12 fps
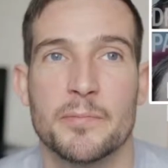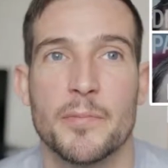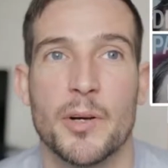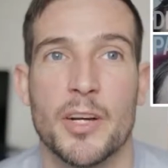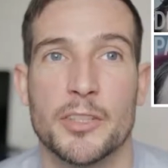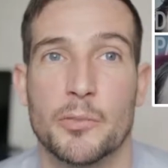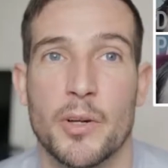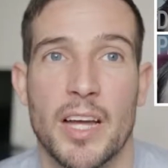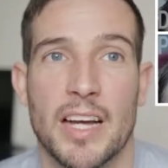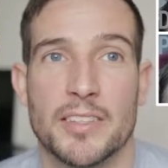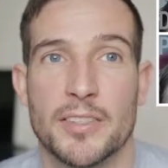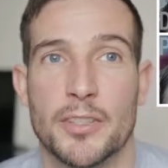but it's what
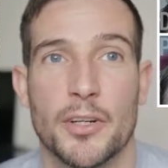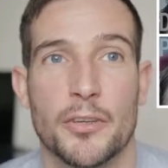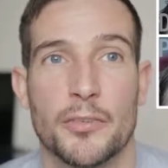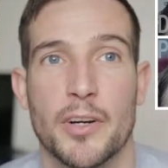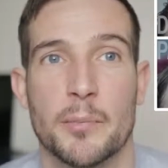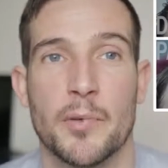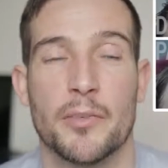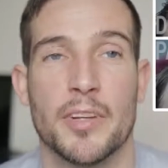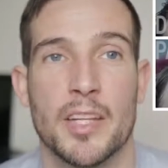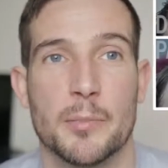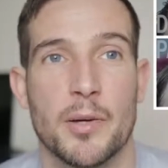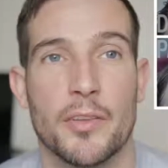I had to go through. I'm not
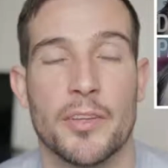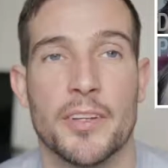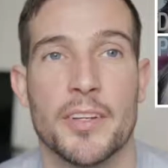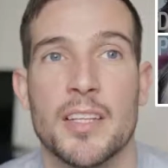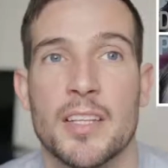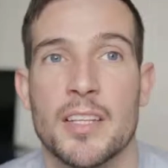really bothered.